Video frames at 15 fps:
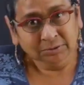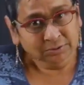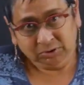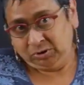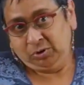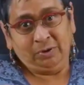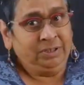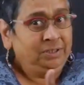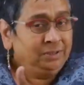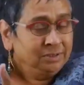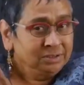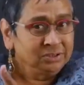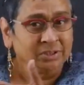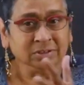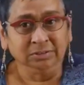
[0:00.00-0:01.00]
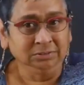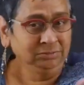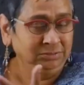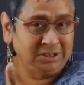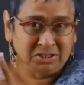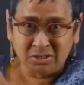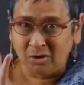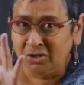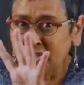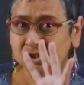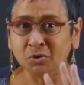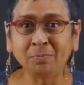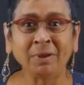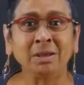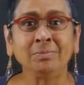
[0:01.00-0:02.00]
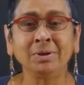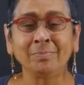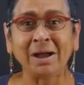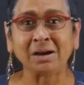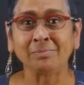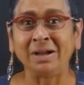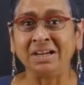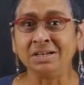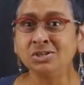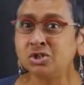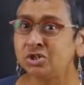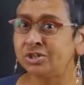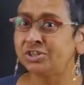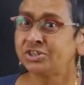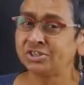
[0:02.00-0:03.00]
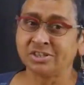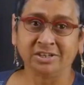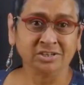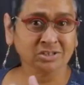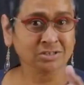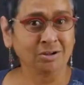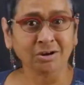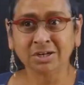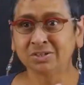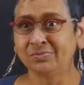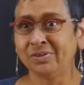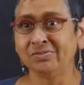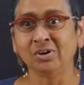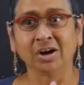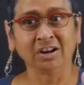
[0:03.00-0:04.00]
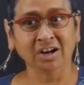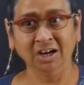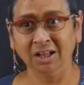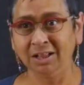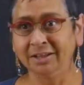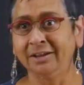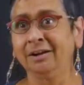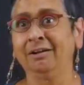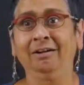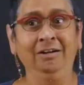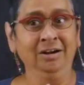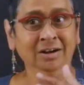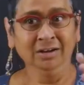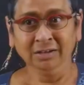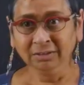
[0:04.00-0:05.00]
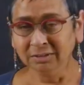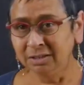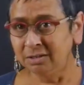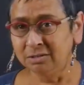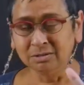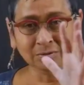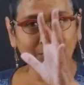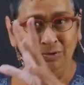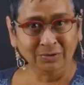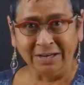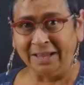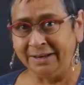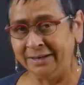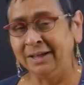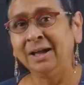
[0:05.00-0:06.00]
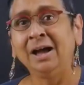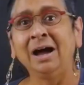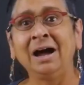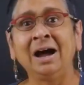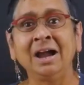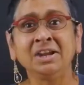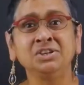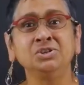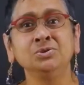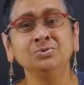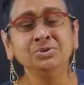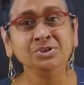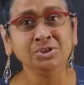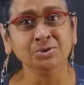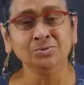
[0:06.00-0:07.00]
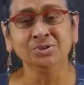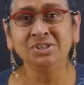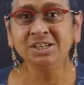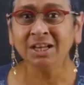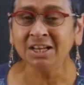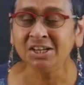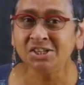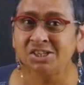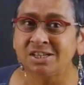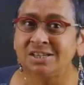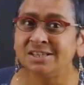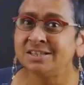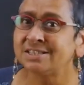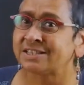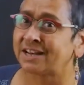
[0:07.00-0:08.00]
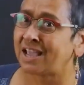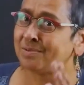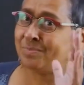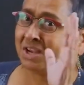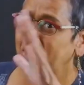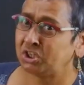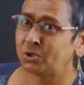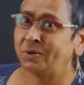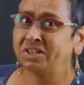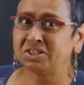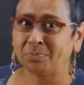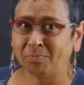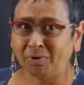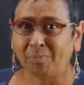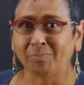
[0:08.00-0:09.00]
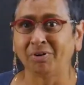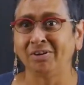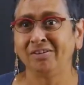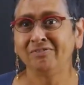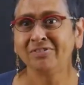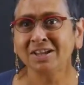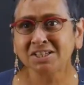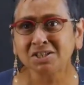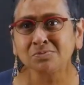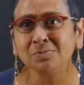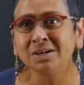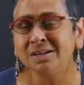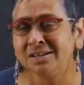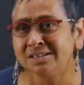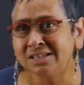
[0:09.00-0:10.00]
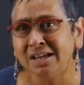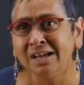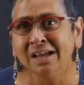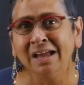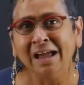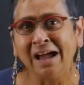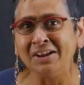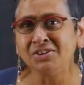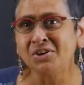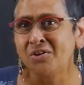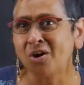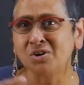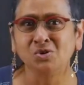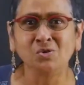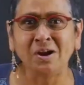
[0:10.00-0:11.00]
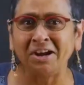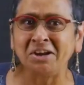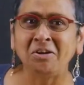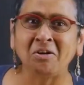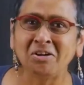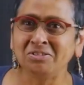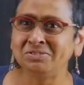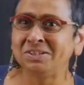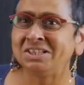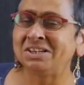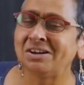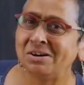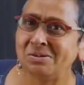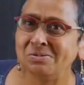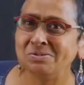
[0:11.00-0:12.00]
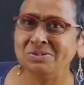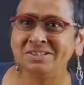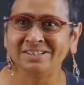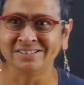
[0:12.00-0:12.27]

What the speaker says: Sure, as long as you pay me back my interest, and as long as we've got a clear loan, and I do due diligence, and I make sure it's a proper investment, and you're not running off with the gold,